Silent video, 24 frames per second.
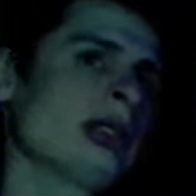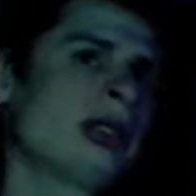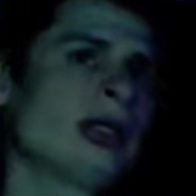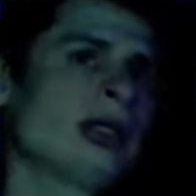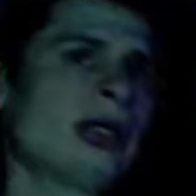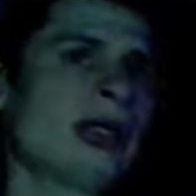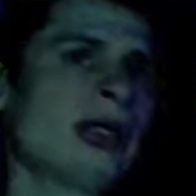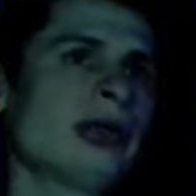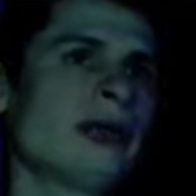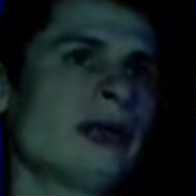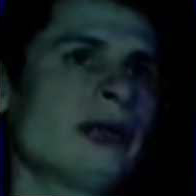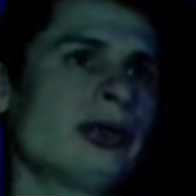
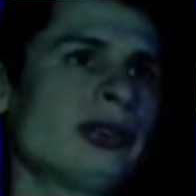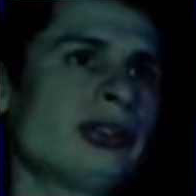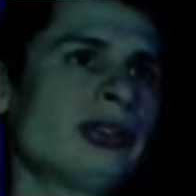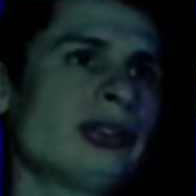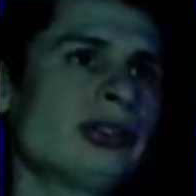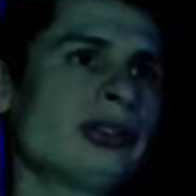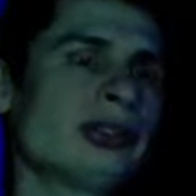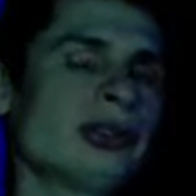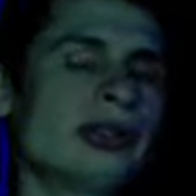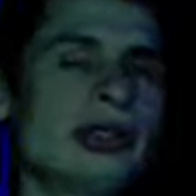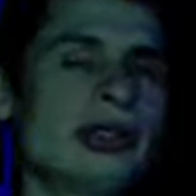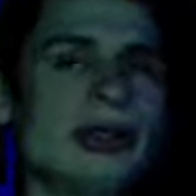Uh, we
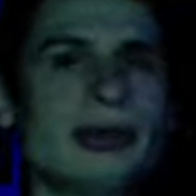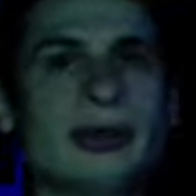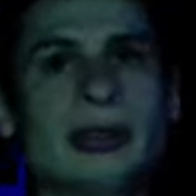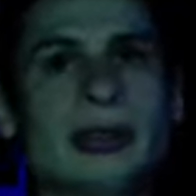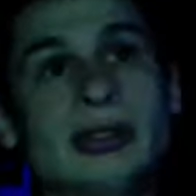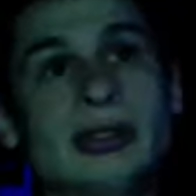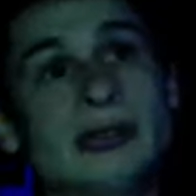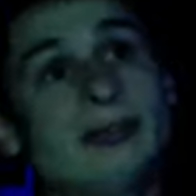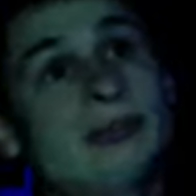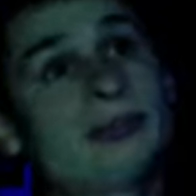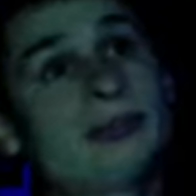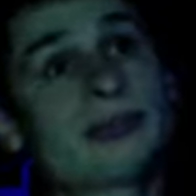do, it,
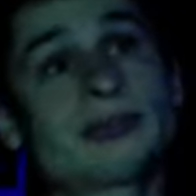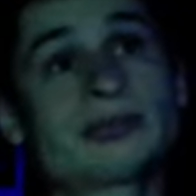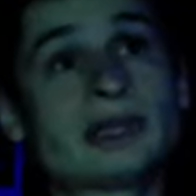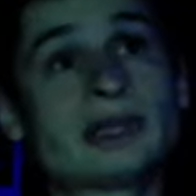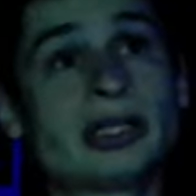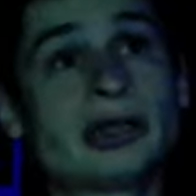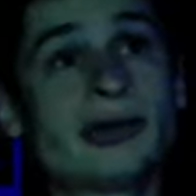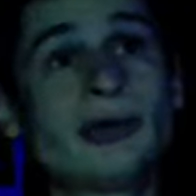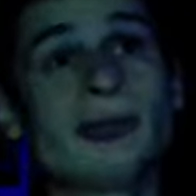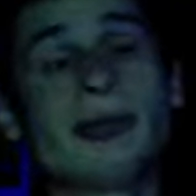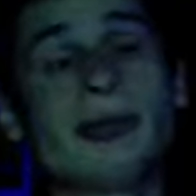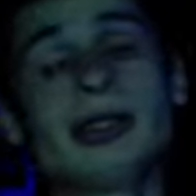it,
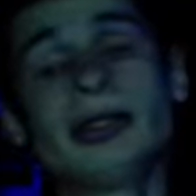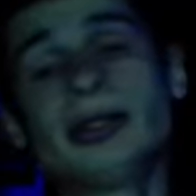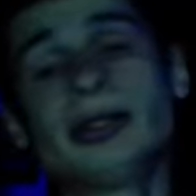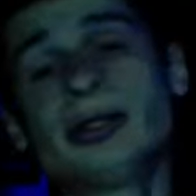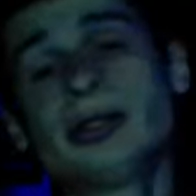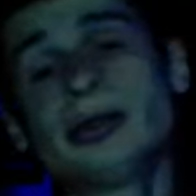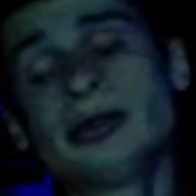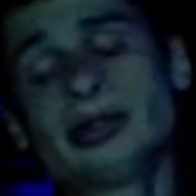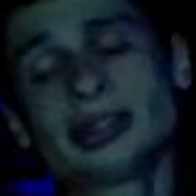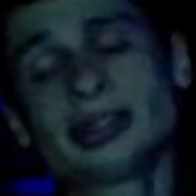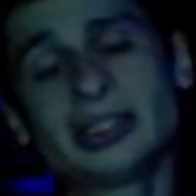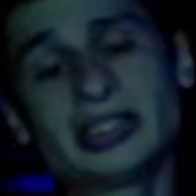that would be
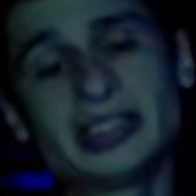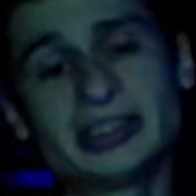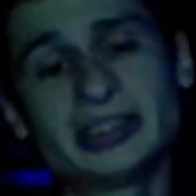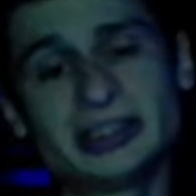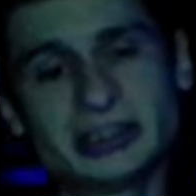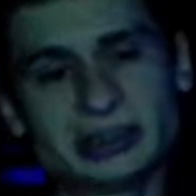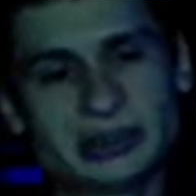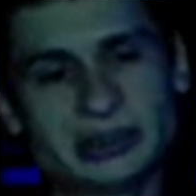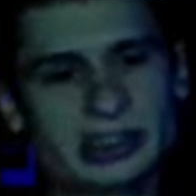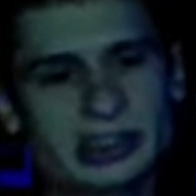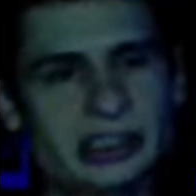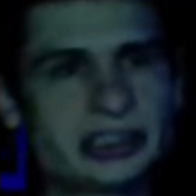huge, guys.
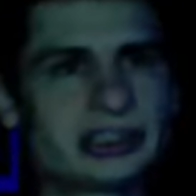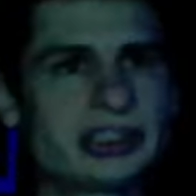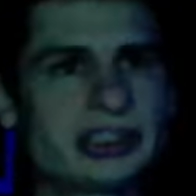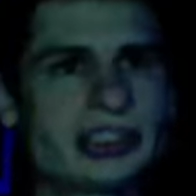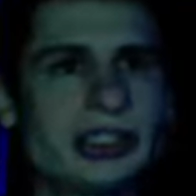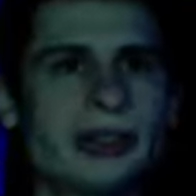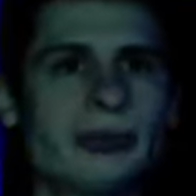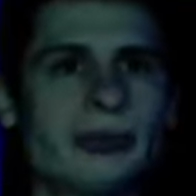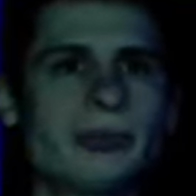Let's go.